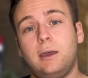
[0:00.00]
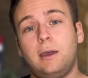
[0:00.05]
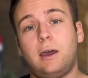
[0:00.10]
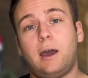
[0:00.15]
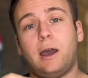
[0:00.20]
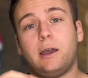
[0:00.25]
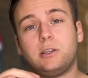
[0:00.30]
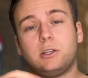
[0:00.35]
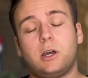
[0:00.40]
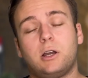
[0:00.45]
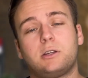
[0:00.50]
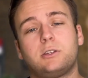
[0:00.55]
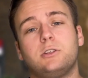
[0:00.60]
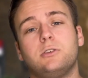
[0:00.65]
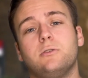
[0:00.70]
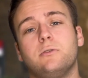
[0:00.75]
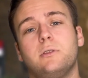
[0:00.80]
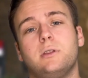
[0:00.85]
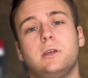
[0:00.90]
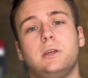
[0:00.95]
I talked
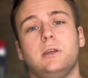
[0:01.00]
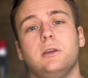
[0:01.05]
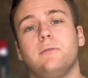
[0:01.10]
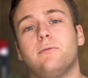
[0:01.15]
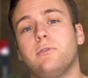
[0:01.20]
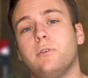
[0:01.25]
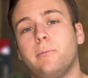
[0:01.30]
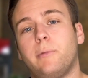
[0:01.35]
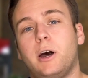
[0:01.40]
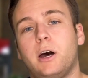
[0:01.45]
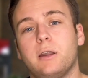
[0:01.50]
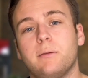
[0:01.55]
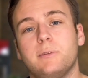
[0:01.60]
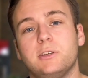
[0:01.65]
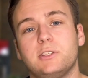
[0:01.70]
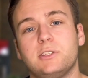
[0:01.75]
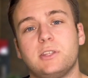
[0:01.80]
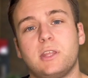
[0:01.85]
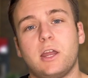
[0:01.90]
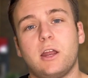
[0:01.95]
to the
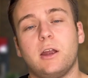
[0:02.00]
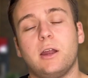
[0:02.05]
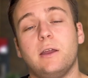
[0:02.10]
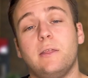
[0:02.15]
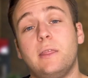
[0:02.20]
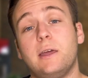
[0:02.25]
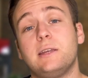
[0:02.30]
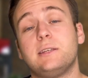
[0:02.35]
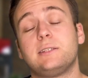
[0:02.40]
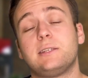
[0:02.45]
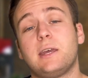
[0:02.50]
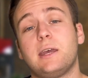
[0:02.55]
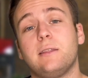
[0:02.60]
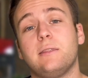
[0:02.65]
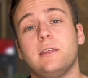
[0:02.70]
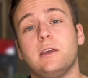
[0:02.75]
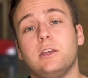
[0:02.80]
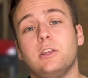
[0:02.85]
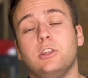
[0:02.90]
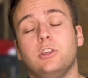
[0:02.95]
phlebotomist there, and they said
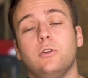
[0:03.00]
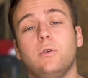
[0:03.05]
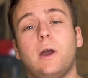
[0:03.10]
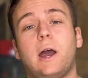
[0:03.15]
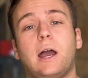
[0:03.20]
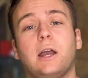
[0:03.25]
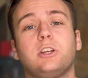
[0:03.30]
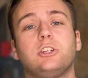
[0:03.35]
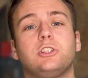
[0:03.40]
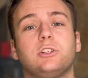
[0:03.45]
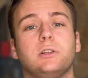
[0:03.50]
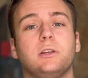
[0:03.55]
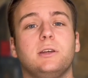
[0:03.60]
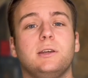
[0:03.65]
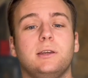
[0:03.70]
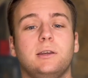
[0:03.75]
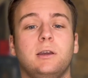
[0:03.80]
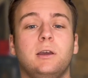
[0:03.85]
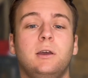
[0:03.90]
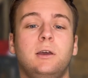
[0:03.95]
that you
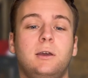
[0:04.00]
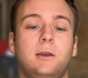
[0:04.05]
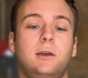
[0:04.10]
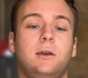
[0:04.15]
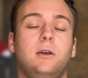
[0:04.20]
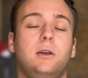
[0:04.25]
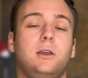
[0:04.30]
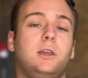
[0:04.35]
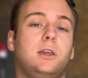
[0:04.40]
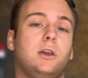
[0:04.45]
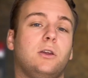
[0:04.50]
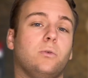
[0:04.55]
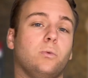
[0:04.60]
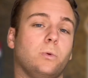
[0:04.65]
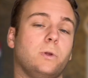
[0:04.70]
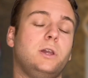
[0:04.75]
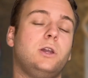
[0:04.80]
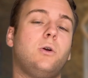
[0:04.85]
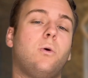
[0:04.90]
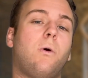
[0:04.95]
actually can
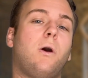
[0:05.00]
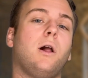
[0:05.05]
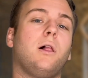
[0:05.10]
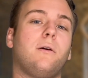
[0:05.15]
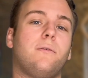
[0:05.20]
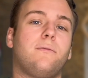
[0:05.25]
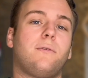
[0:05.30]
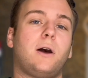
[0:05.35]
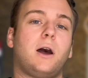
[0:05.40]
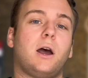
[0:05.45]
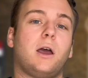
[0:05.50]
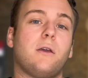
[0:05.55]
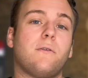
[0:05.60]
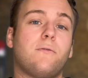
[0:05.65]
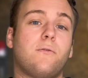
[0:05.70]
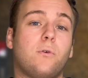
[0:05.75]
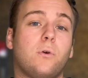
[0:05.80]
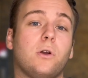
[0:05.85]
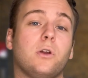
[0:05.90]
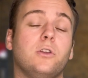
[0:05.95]
re-qualify
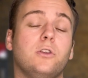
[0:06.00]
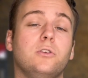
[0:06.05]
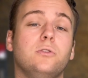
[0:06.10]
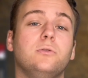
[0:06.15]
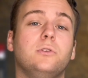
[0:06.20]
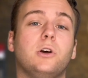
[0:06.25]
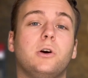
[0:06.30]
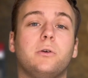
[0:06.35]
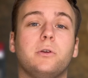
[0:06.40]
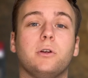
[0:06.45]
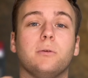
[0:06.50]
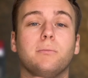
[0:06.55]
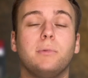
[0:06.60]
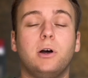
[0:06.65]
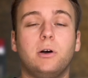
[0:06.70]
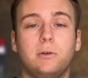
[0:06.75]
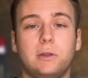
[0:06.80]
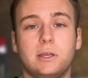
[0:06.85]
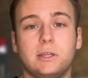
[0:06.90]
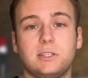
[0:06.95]
for a new donor
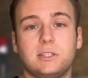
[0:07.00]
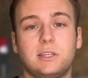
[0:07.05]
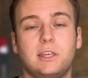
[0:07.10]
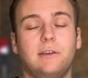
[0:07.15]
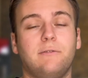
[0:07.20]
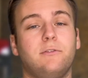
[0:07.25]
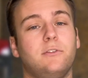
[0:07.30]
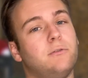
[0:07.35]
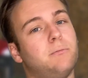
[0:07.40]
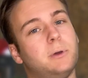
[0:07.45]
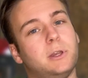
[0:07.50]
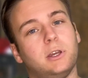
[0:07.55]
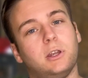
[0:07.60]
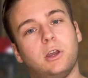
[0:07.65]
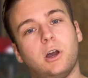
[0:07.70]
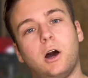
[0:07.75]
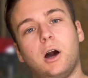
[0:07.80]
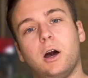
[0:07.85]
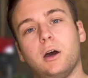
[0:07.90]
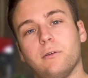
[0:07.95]
bonus if you've been
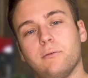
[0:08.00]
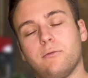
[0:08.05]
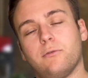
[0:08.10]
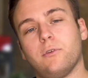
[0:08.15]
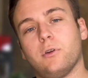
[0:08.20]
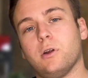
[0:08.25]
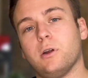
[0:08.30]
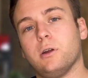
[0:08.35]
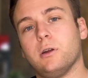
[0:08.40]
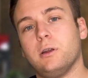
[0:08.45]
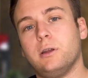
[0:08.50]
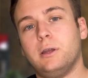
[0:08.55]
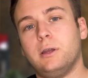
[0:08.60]
gone for